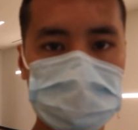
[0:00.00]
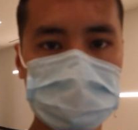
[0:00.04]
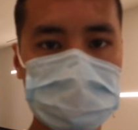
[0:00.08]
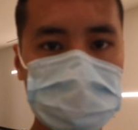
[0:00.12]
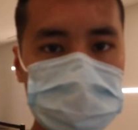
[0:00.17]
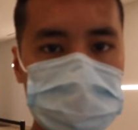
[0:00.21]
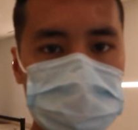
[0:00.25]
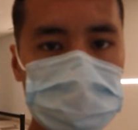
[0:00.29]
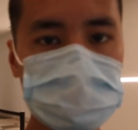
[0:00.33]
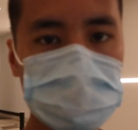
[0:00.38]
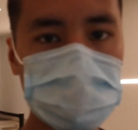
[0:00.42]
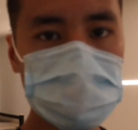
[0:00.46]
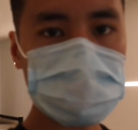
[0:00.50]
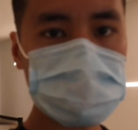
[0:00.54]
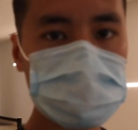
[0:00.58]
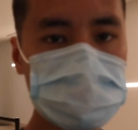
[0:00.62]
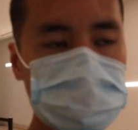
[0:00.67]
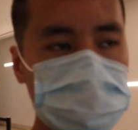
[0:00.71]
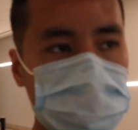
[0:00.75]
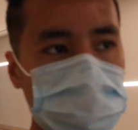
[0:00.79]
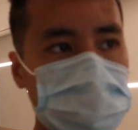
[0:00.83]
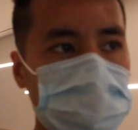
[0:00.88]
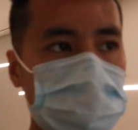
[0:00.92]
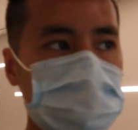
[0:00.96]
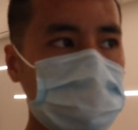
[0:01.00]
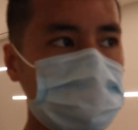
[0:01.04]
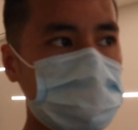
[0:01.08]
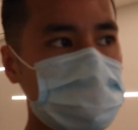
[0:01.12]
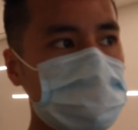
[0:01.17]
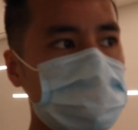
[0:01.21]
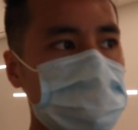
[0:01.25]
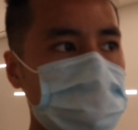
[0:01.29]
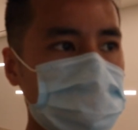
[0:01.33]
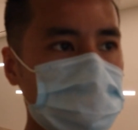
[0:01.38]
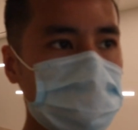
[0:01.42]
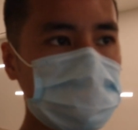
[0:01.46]
What's up, guys? We are
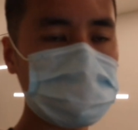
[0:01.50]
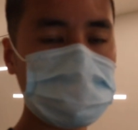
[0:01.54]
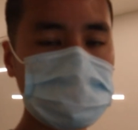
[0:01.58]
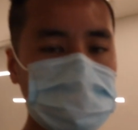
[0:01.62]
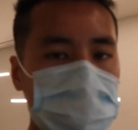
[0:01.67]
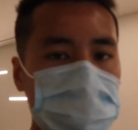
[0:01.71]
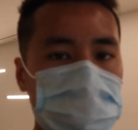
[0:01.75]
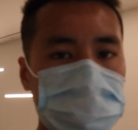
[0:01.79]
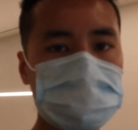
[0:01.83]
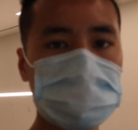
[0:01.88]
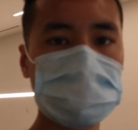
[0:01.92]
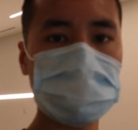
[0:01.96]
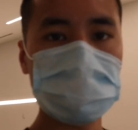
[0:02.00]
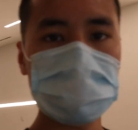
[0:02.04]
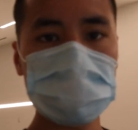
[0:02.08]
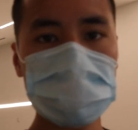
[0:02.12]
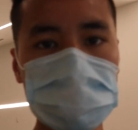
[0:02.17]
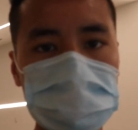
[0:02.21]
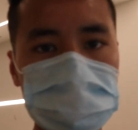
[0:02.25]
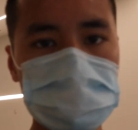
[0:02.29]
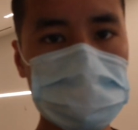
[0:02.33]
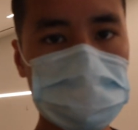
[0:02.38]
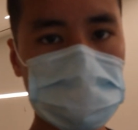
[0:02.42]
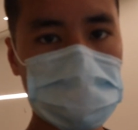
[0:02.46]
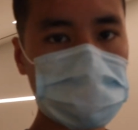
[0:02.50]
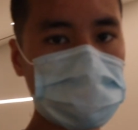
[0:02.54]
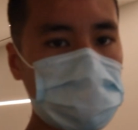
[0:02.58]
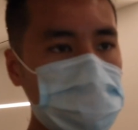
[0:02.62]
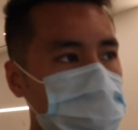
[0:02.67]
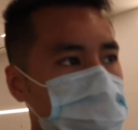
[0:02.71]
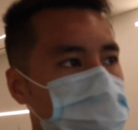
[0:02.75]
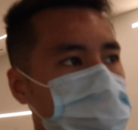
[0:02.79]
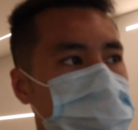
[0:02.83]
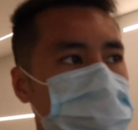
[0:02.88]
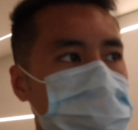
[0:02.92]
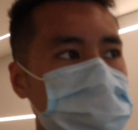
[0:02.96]
currently at the mall right now. We're
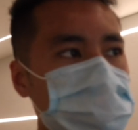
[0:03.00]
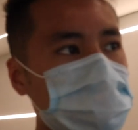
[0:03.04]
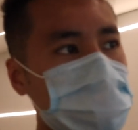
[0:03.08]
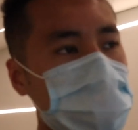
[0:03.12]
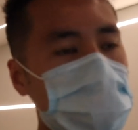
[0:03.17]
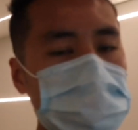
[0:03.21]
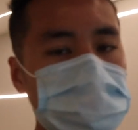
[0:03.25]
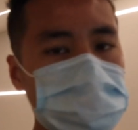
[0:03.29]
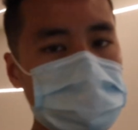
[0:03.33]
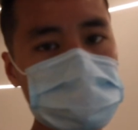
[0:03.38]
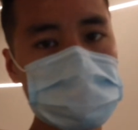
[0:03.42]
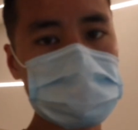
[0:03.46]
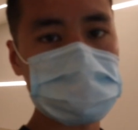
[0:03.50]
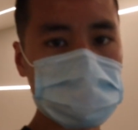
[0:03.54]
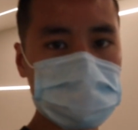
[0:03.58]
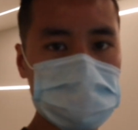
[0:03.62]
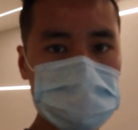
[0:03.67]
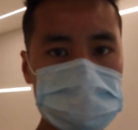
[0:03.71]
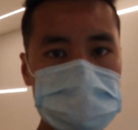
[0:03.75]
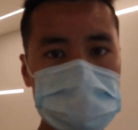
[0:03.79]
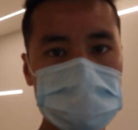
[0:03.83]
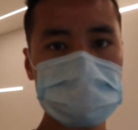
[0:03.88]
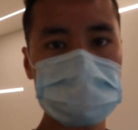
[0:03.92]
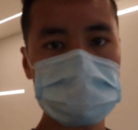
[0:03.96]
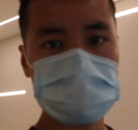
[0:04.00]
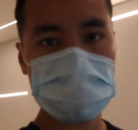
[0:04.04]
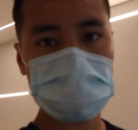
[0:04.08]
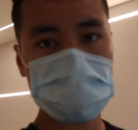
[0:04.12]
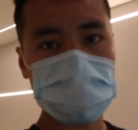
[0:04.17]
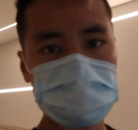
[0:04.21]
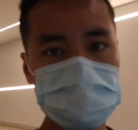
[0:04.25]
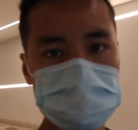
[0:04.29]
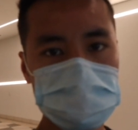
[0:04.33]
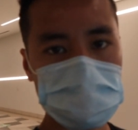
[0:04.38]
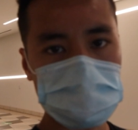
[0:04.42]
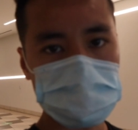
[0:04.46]
going to the Apple Store so I can check
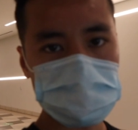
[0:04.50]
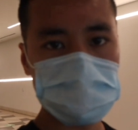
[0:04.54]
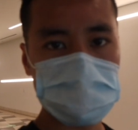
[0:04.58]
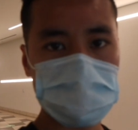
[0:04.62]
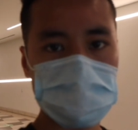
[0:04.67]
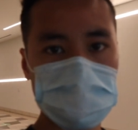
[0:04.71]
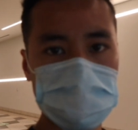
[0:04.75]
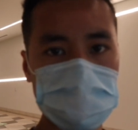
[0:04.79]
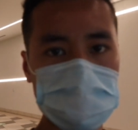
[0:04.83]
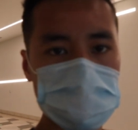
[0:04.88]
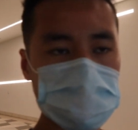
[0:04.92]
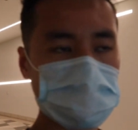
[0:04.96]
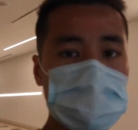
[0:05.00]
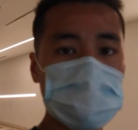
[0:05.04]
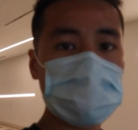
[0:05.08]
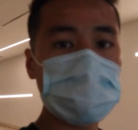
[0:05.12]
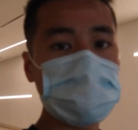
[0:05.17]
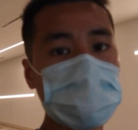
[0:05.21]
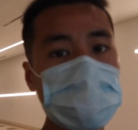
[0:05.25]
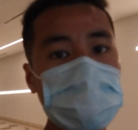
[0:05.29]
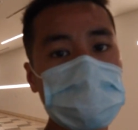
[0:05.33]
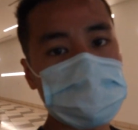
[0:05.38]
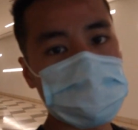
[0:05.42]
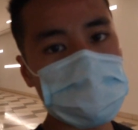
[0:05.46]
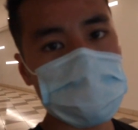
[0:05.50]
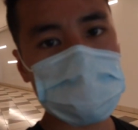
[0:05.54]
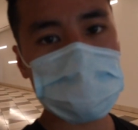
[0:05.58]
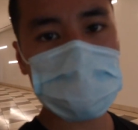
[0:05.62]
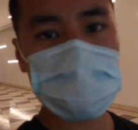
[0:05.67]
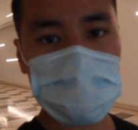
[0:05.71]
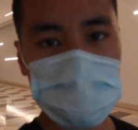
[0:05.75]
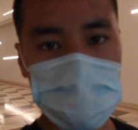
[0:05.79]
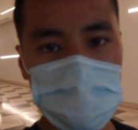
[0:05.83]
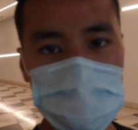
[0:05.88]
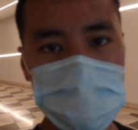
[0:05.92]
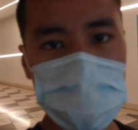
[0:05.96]
out the computer. Oh, and if you're
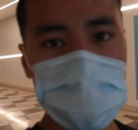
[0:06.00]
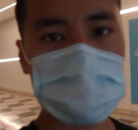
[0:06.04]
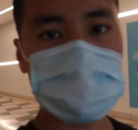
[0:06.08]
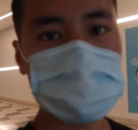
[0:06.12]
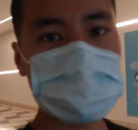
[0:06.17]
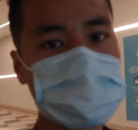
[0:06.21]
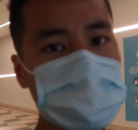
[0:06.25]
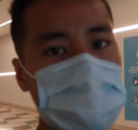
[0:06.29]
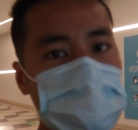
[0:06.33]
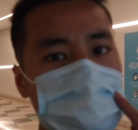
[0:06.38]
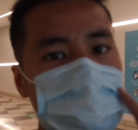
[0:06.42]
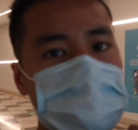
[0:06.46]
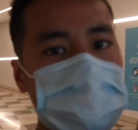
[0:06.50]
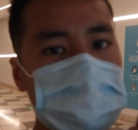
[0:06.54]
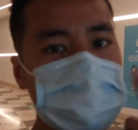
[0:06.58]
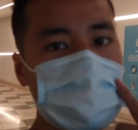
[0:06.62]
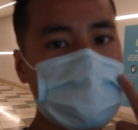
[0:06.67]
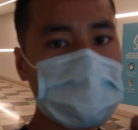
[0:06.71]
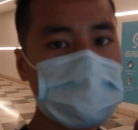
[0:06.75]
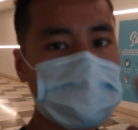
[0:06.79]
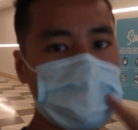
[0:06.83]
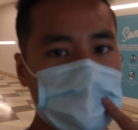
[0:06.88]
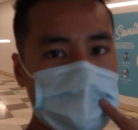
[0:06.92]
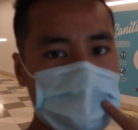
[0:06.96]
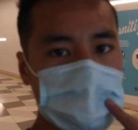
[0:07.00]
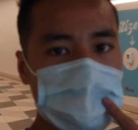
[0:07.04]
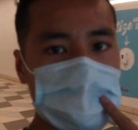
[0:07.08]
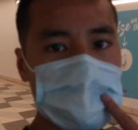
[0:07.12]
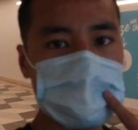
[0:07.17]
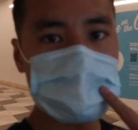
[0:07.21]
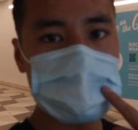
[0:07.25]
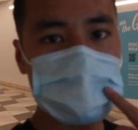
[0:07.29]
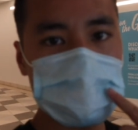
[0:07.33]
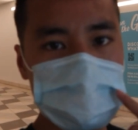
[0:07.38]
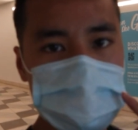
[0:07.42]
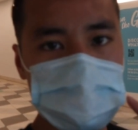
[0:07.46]
gonna go out, make sure to bring one of
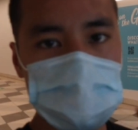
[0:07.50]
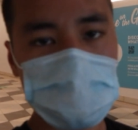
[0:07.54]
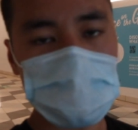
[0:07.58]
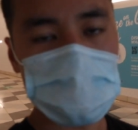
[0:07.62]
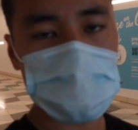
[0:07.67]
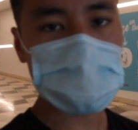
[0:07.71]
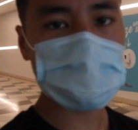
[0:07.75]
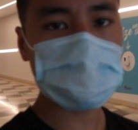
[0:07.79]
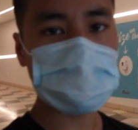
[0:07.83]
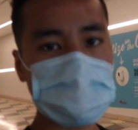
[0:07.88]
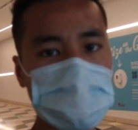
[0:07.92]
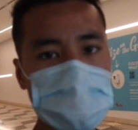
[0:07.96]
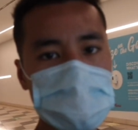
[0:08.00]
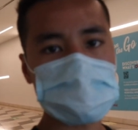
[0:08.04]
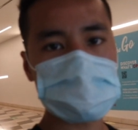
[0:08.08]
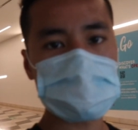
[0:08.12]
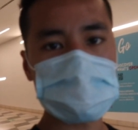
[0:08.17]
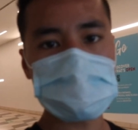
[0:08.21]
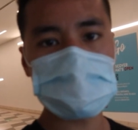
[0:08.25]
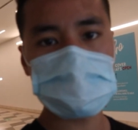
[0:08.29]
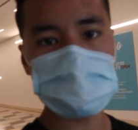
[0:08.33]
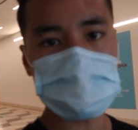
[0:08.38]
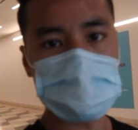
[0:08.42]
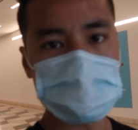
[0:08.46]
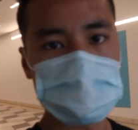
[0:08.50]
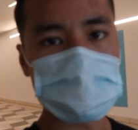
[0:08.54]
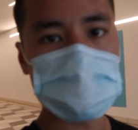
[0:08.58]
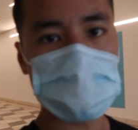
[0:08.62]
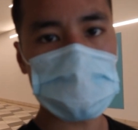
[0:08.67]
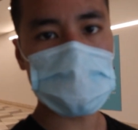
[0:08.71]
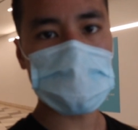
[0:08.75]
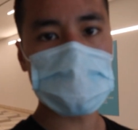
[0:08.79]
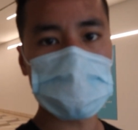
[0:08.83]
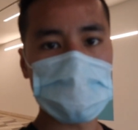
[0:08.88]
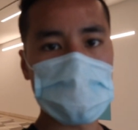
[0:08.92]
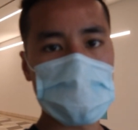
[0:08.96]
these because a lot of places are
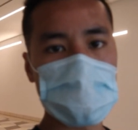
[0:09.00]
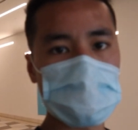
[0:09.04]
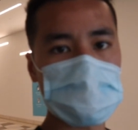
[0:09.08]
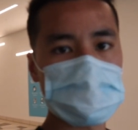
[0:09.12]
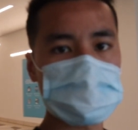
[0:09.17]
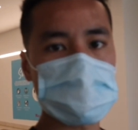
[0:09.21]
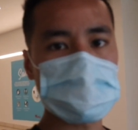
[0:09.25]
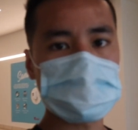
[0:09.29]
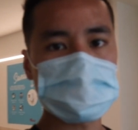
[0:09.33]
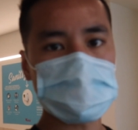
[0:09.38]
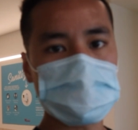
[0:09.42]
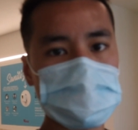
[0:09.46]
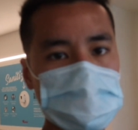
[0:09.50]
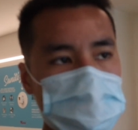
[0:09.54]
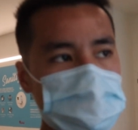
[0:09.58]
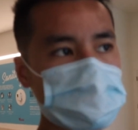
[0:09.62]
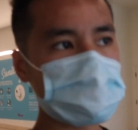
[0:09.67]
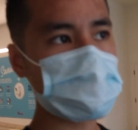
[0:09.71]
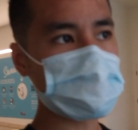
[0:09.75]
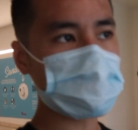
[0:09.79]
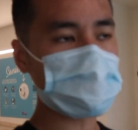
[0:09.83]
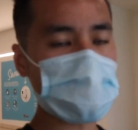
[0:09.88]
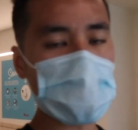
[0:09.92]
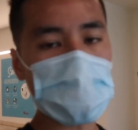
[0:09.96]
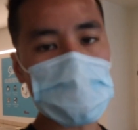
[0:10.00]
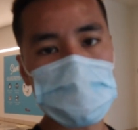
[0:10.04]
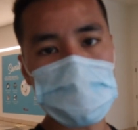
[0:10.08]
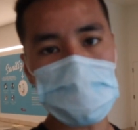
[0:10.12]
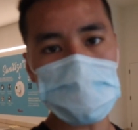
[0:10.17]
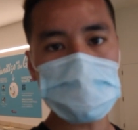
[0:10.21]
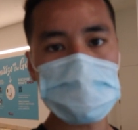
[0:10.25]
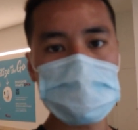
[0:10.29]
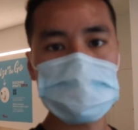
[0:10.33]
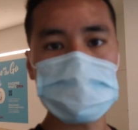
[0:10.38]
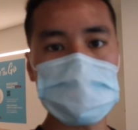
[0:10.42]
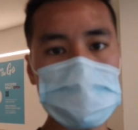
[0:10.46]
not allowing people to go
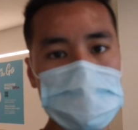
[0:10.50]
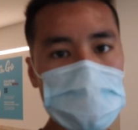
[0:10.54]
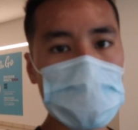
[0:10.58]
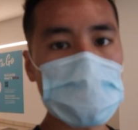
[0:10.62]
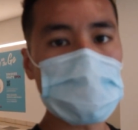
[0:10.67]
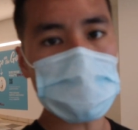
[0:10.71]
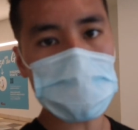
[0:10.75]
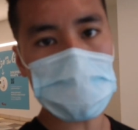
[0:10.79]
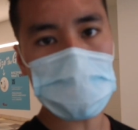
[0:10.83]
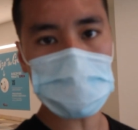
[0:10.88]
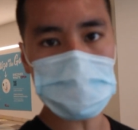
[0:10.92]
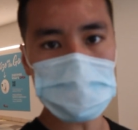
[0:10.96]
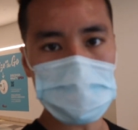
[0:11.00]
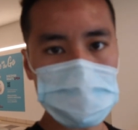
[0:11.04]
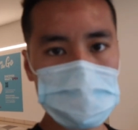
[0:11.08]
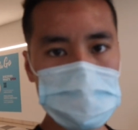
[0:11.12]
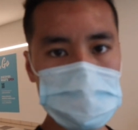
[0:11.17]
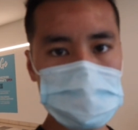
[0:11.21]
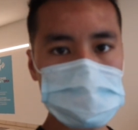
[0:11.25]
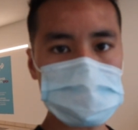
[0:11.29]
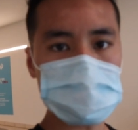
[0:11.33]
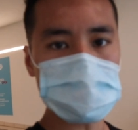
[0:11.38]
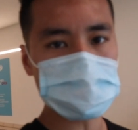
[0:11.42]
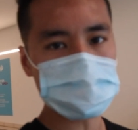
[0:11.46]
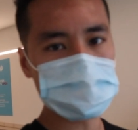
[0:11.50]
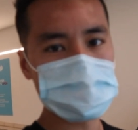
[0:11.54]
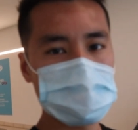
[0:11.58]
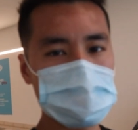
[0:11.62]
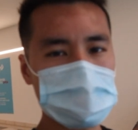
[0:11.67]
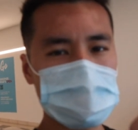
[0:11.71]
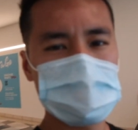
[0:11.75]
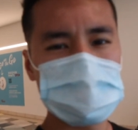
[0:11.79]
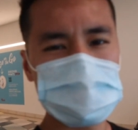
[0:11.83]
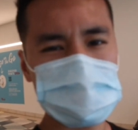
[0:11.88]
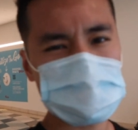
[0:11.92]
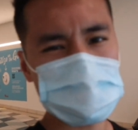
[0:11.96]
in without wearing one. So
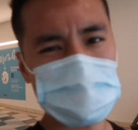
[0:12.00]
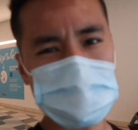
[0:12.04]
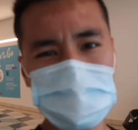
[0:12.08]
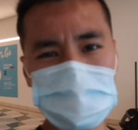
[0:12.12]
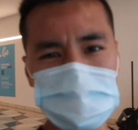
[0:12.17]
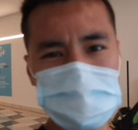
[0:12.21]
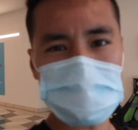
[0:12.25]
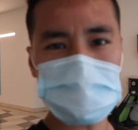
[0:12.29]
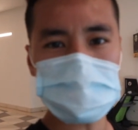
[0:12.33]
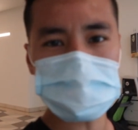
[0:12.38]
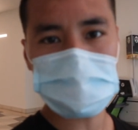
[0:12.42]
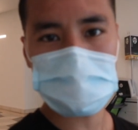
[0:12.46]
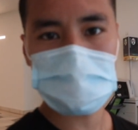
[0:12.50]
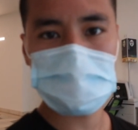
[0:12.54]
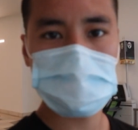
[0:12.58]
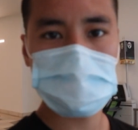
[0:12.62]
just a little tip.